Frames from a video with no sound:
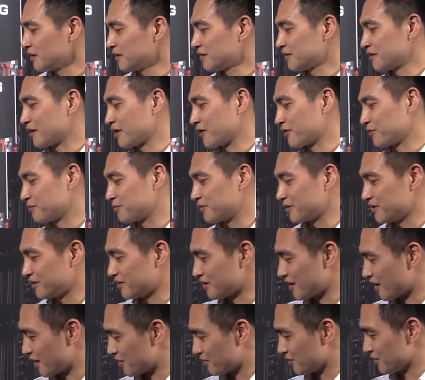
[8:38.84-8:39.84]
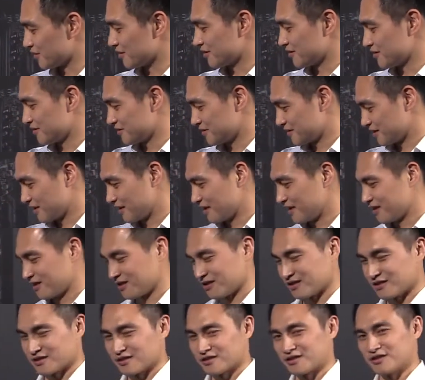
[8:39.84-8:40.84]
There will be our
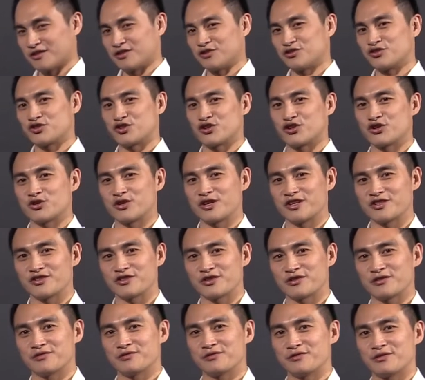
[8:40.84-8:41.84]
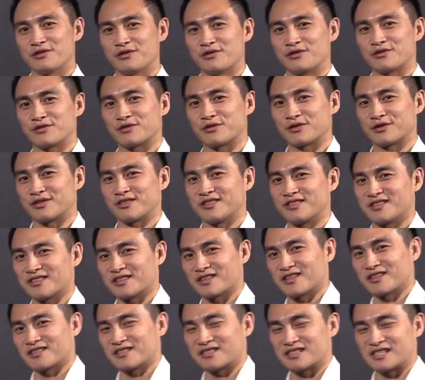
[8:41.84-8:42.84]
new generation for
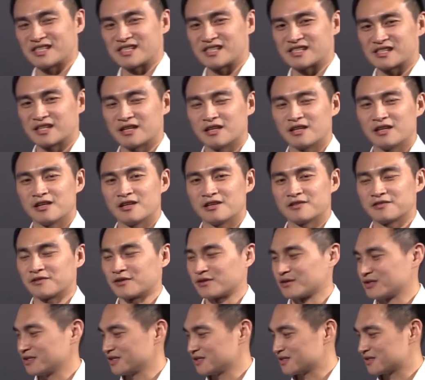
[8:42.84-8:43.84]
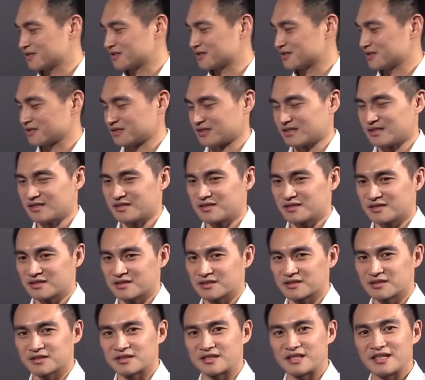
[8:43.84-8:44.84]
the for this
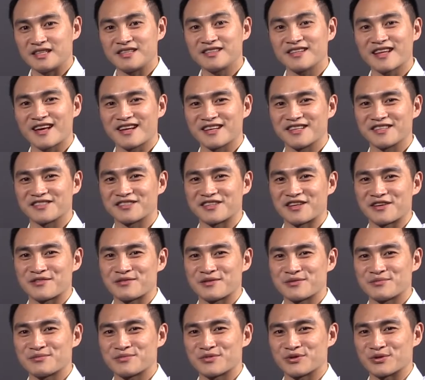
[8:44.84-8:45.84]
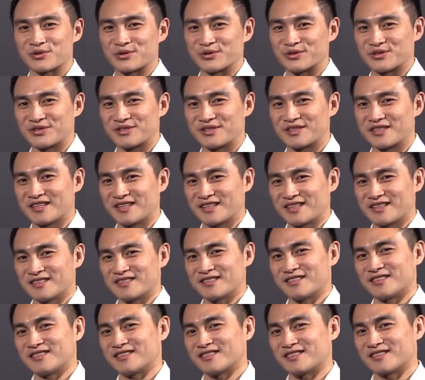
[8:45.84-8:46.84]
Z97 models.
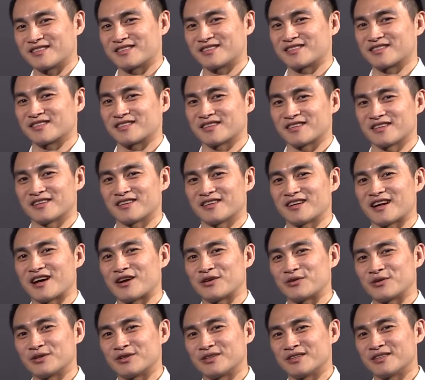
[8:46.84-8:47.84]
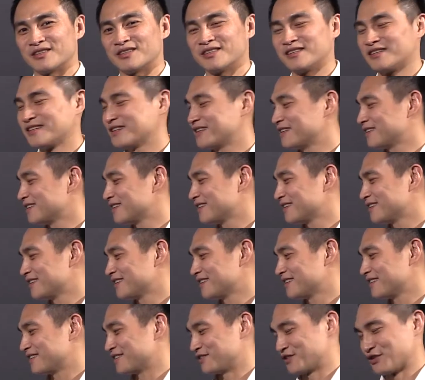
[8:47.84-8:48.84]
This is uh, our
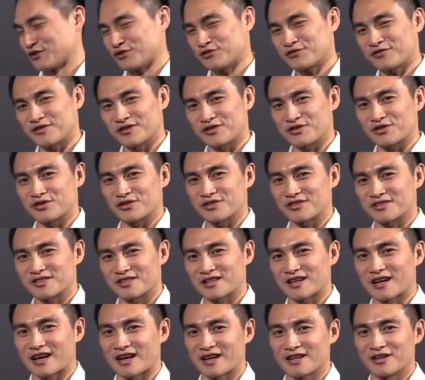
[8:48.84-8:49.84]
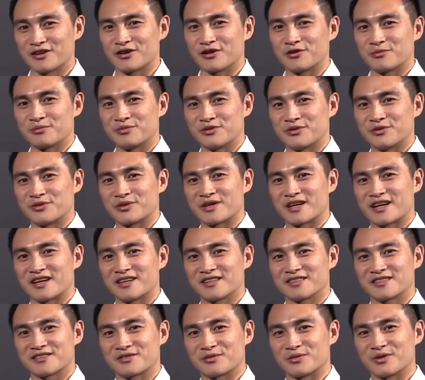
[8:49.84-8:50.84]
new features. I hope you
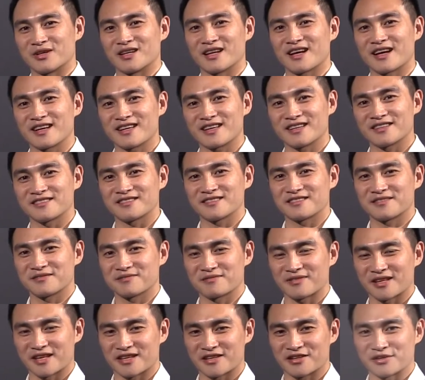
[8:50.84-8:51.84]
guys will like it. Thank